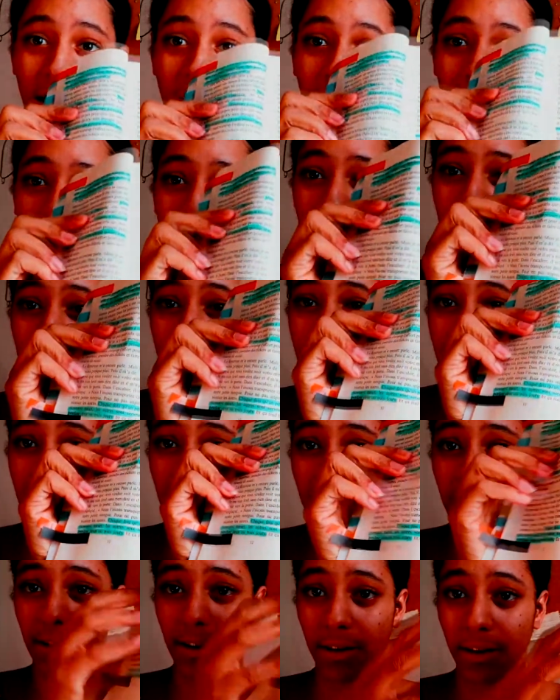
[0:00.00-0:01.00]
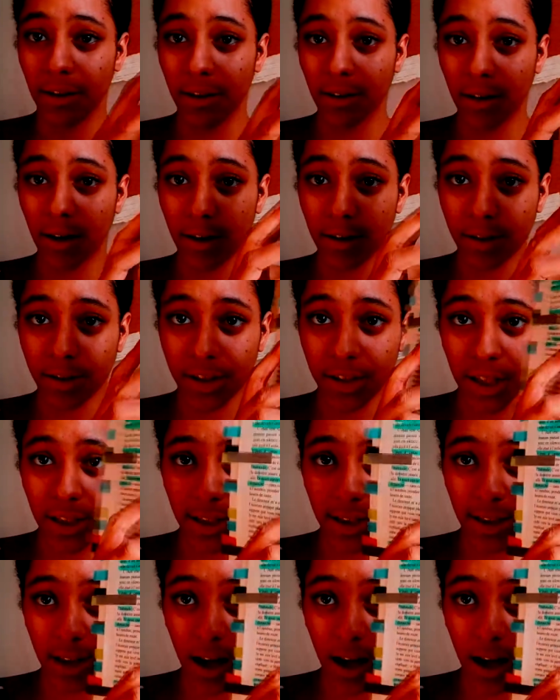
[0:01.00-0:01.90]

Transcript: I had just